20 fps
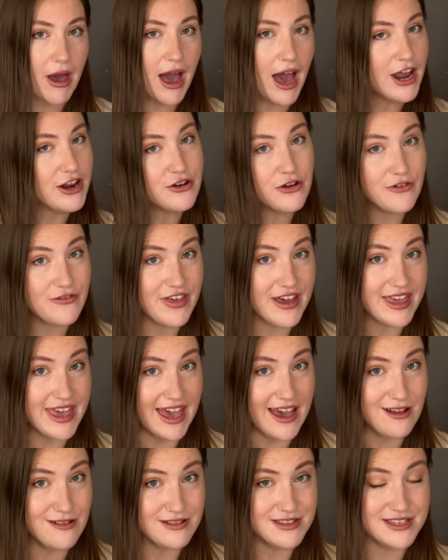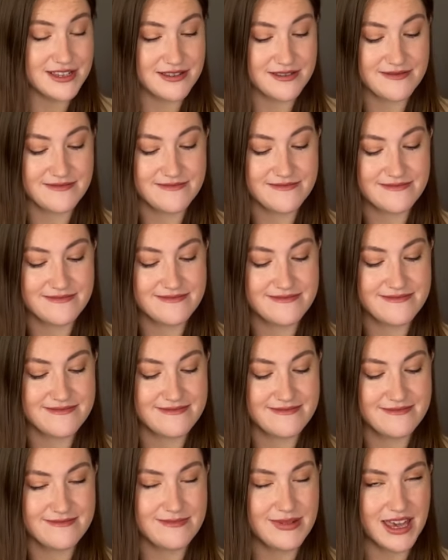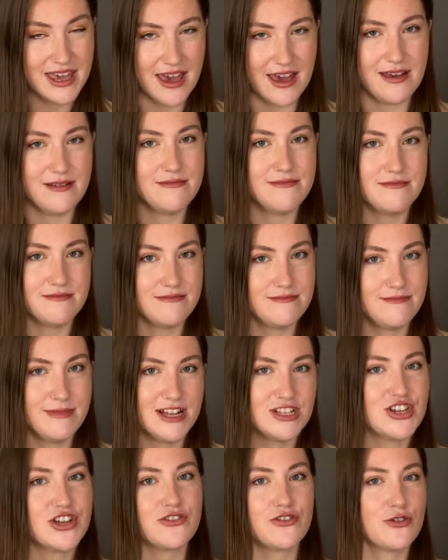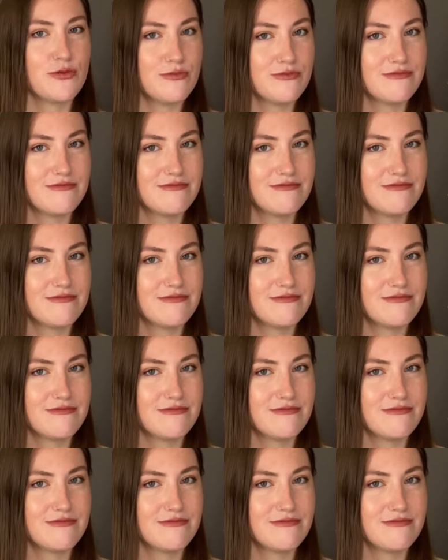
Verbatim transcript: I don't know if that counts, but yeah, Magic Loop.